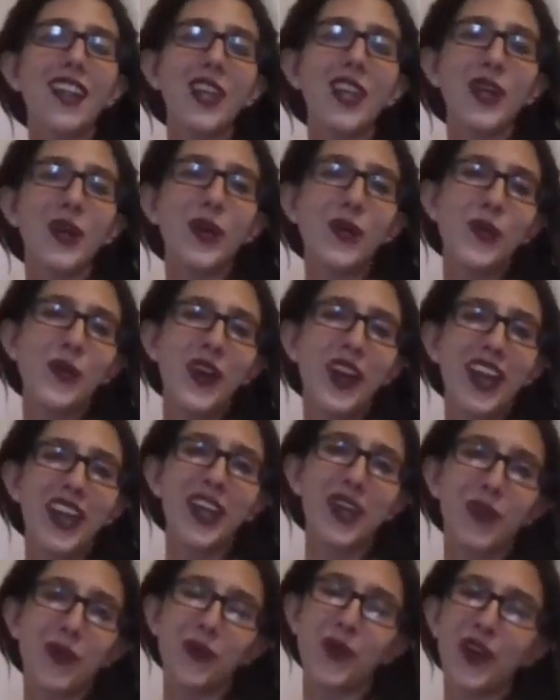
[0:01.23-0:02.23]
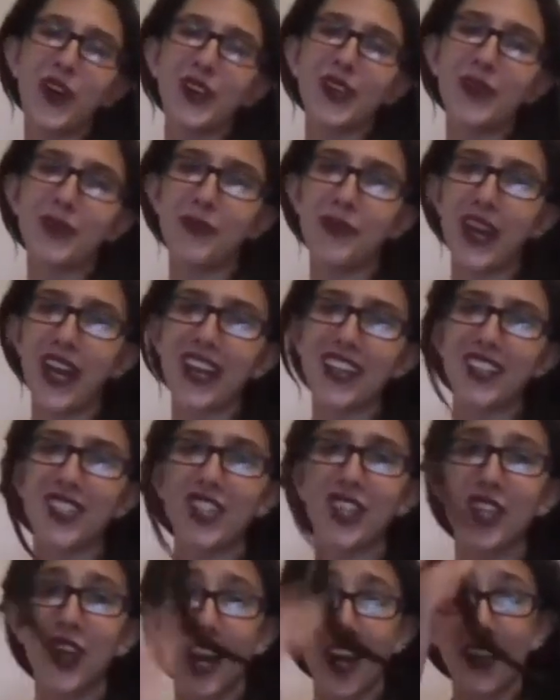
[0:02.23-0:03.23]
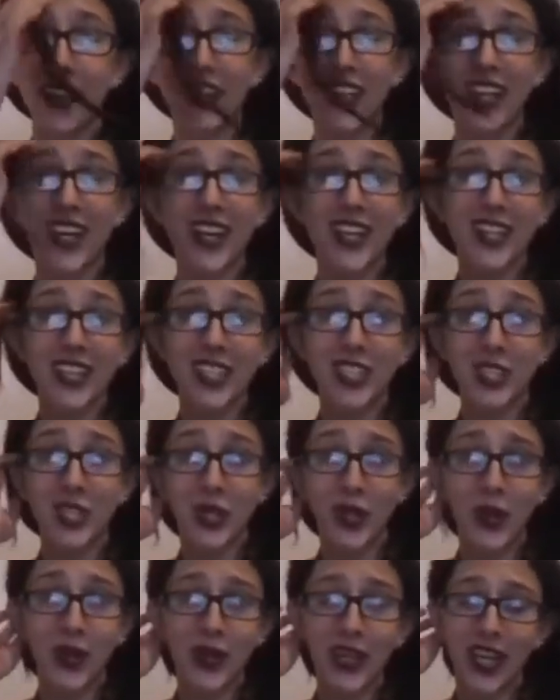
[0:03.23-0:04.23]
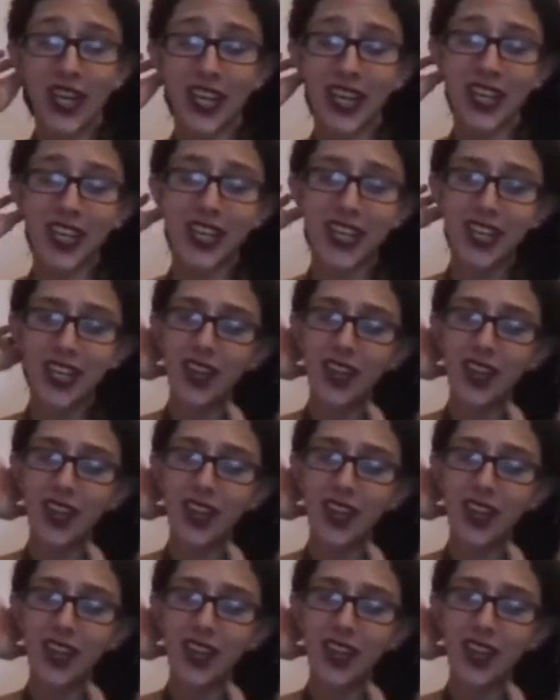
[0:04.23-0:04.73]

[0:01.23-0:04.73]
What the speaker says: Hello and welcome back to Gothica Eterna.